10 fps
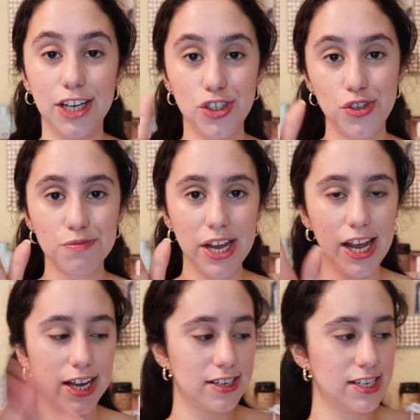I just use my
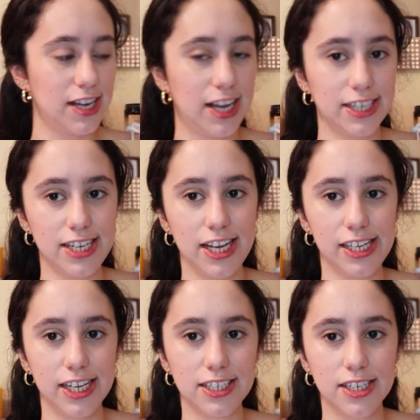hand, I take
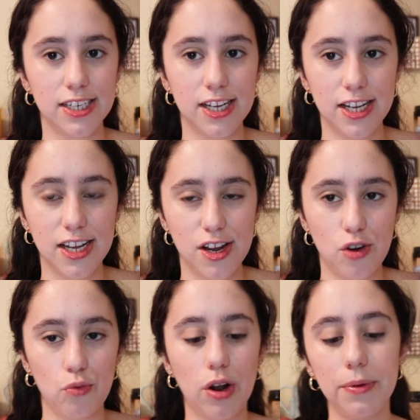it,
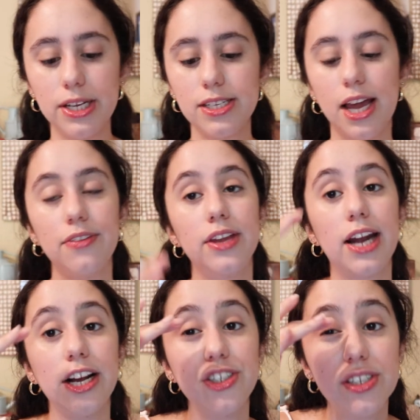rub it, and then
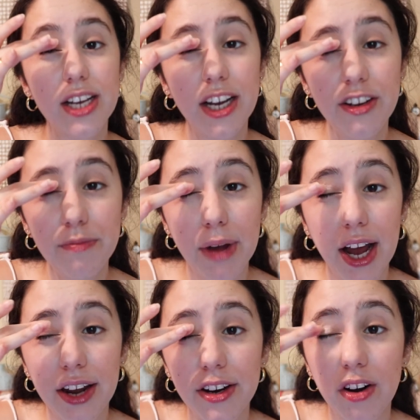I just kind of
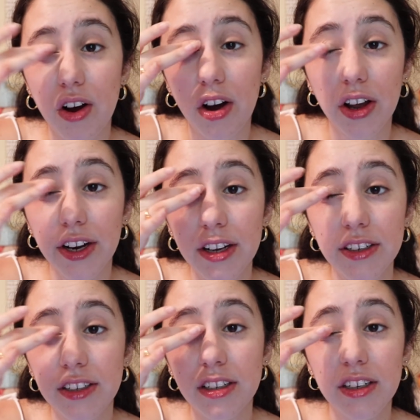pat it on
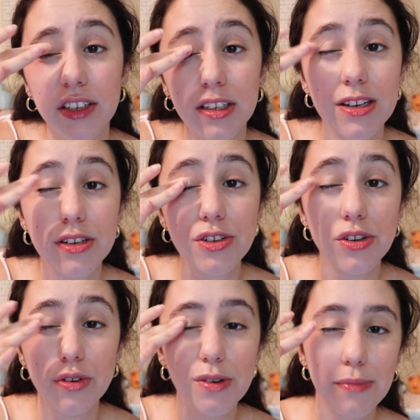
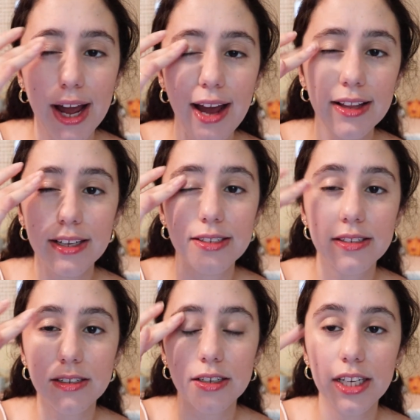to my eyelids.